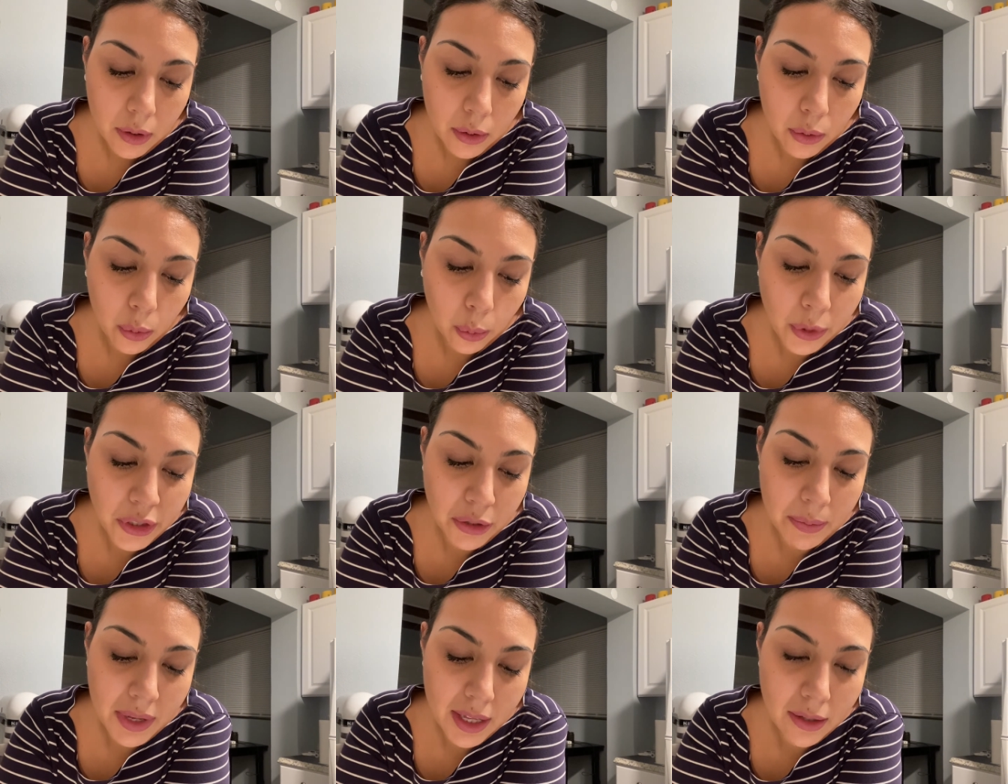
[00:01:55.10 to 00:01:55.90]

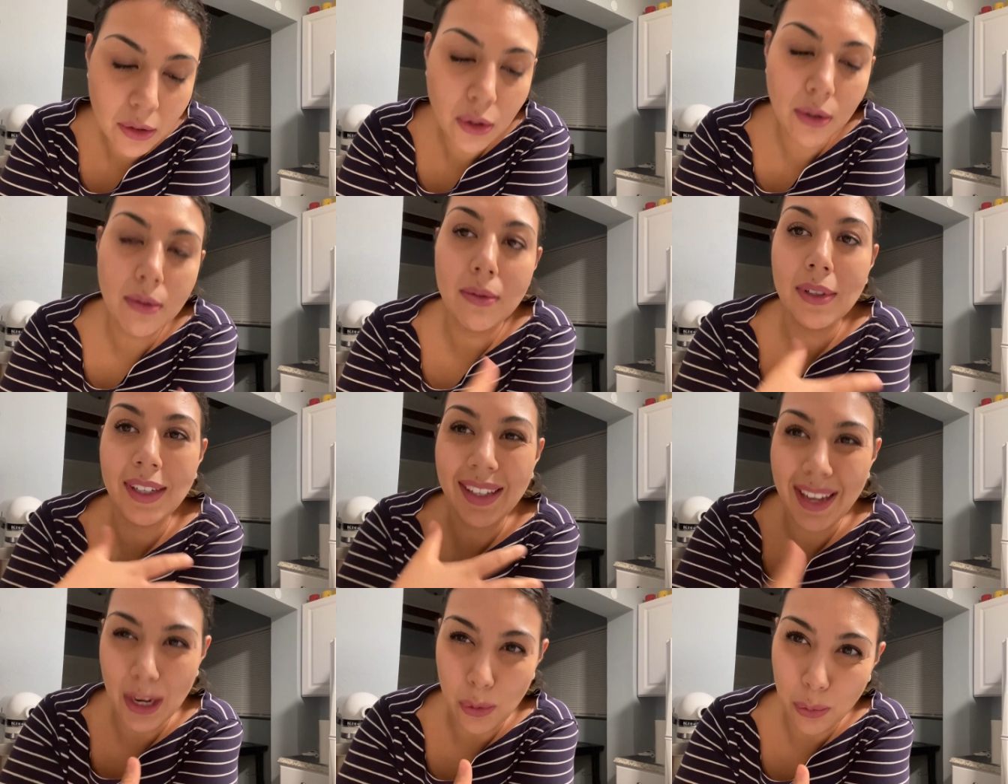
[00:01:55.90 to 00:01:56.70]
which means,
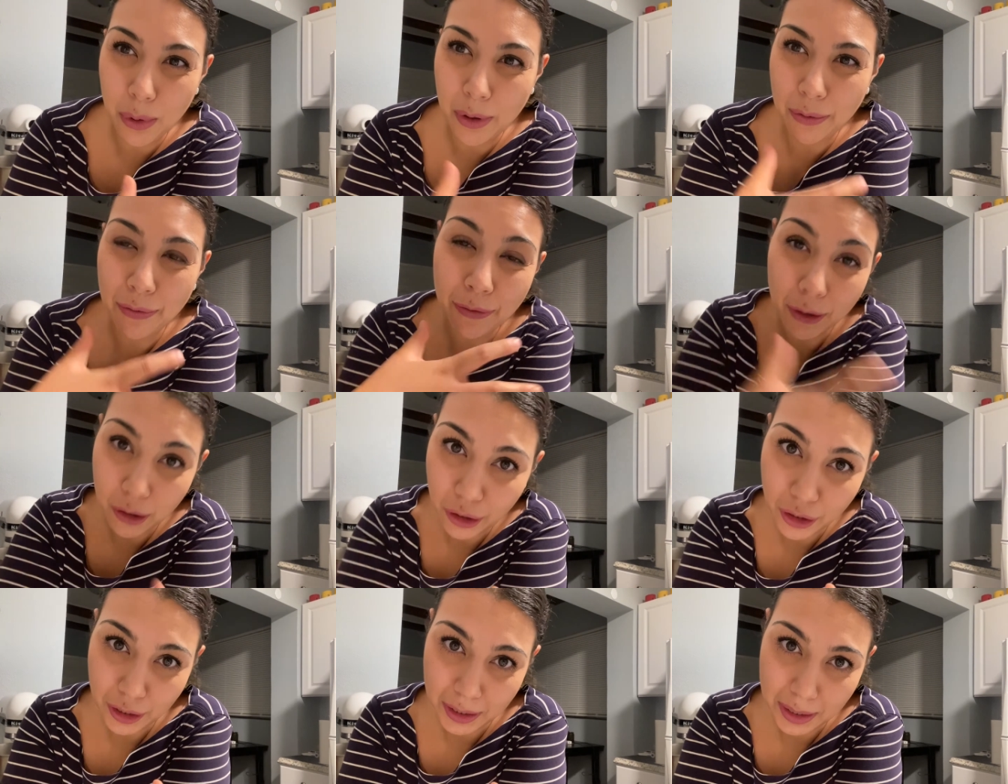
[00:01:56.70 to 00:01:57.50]
again, we're
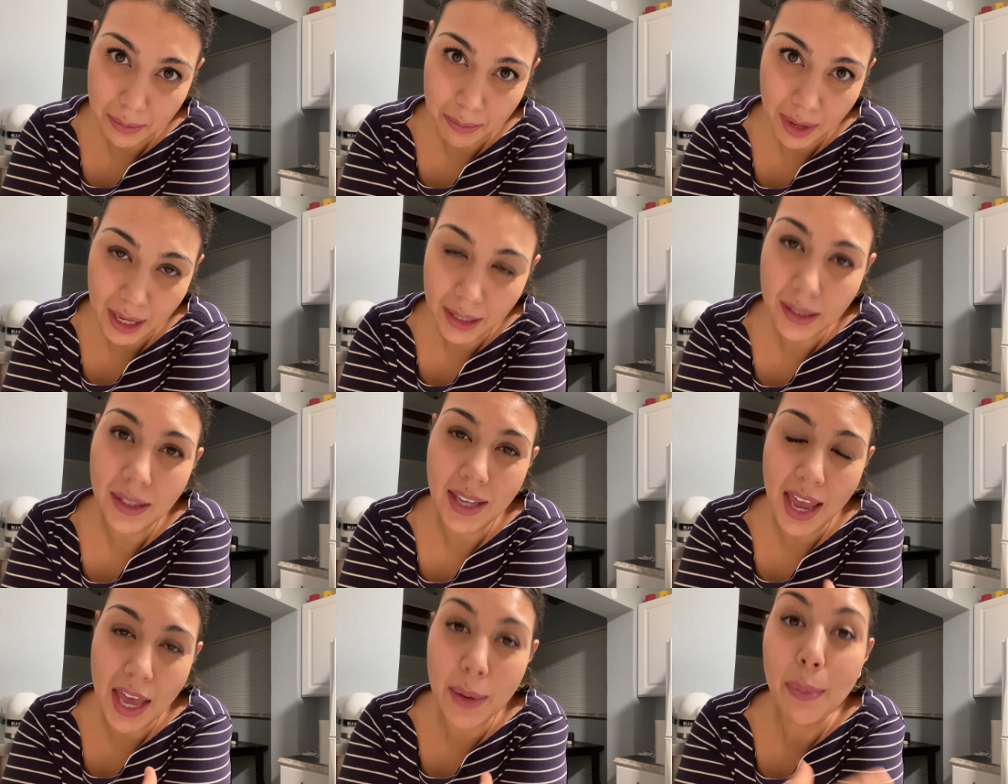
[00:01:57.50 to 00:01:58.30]
first gonna
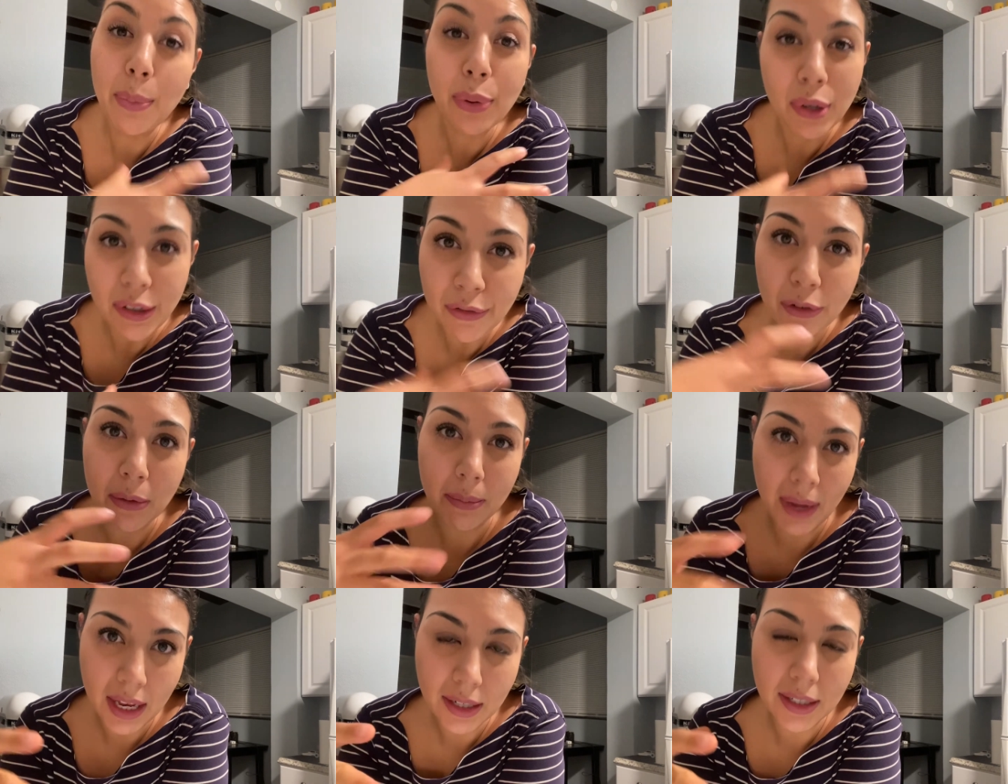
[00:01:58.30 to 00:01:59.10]
mix a
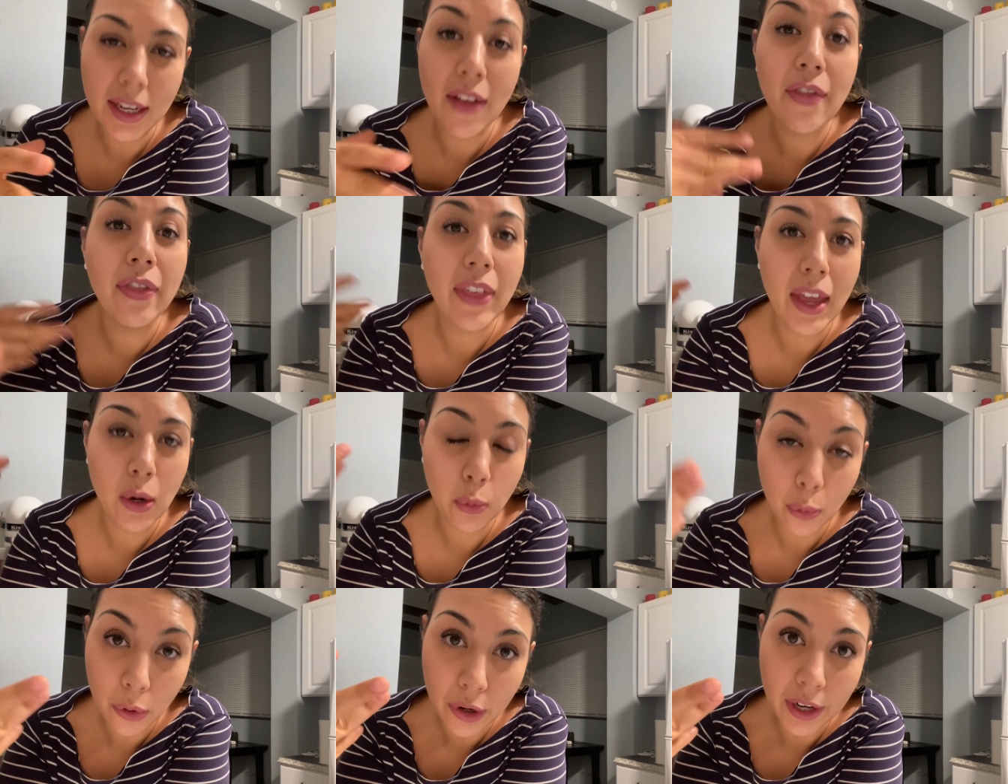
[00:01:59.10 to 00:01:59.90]
pre-ferment and
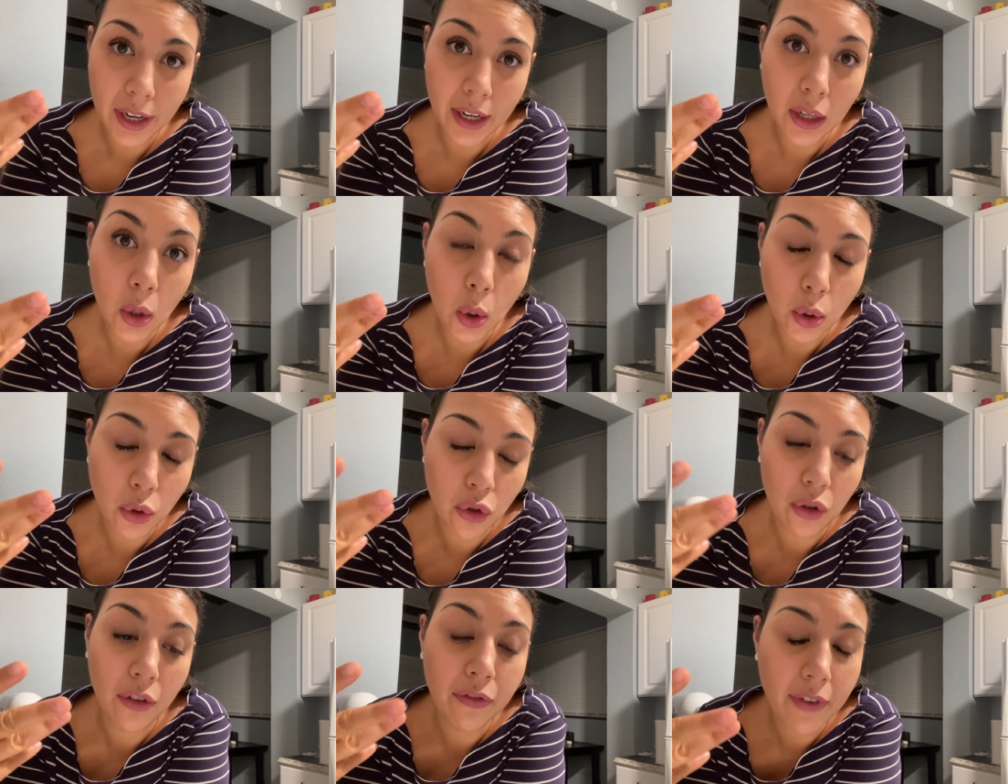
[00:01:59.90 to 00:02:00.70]
then we're gonna go
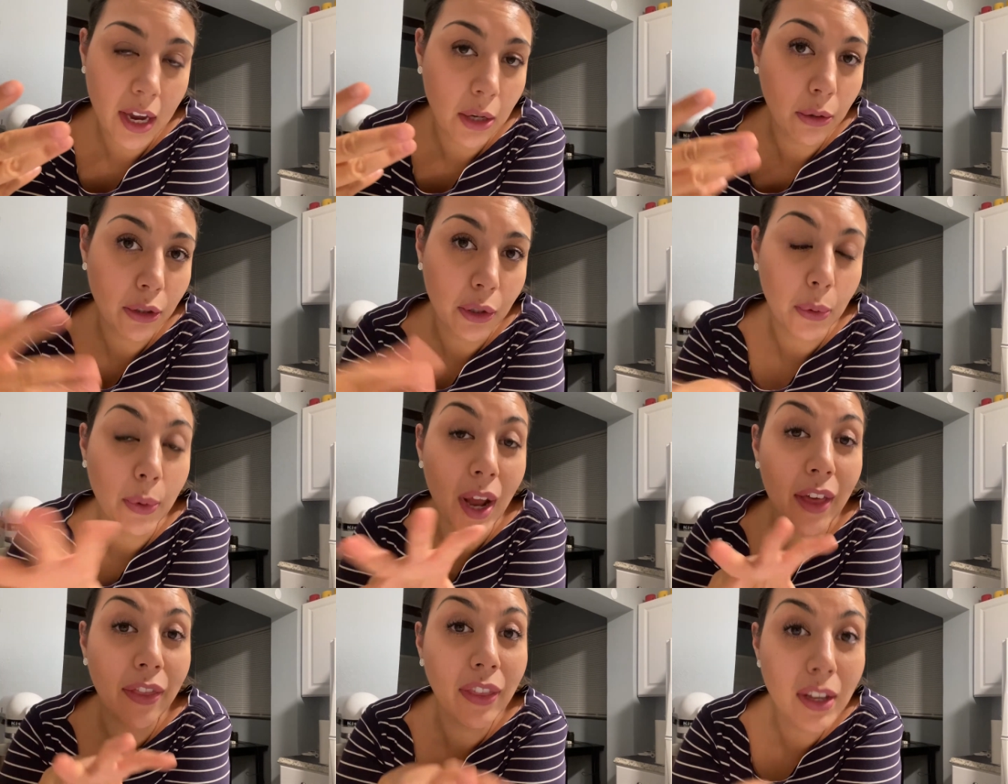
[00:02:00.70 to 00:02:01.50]
to the final dough.
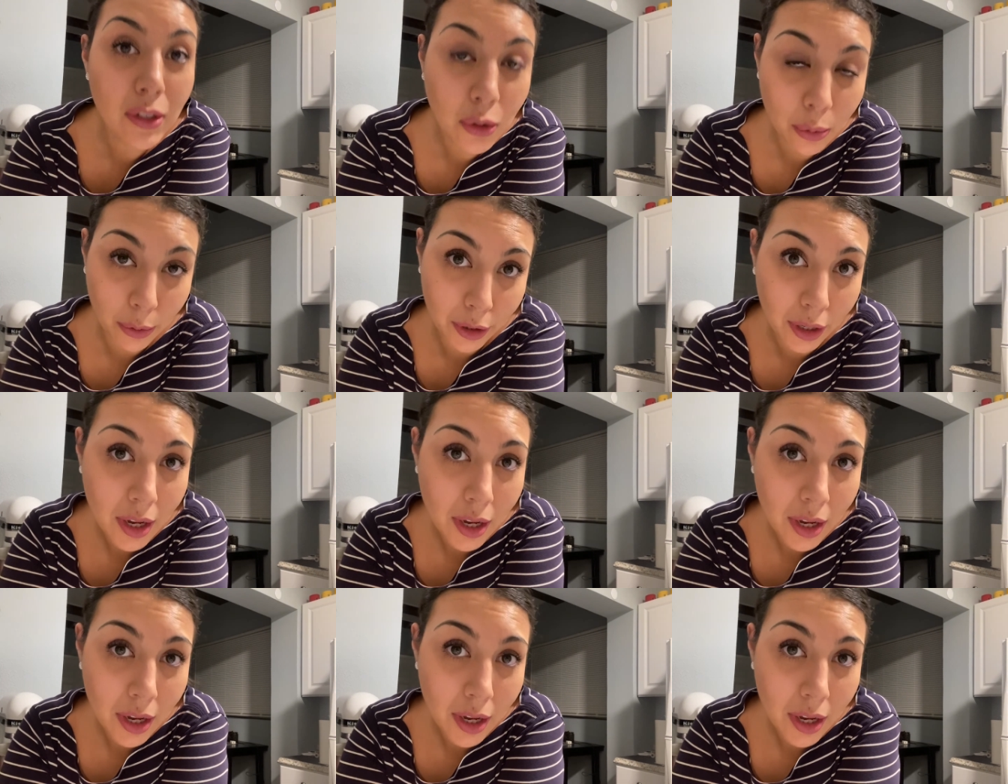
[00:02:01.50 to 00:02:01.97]
Now this one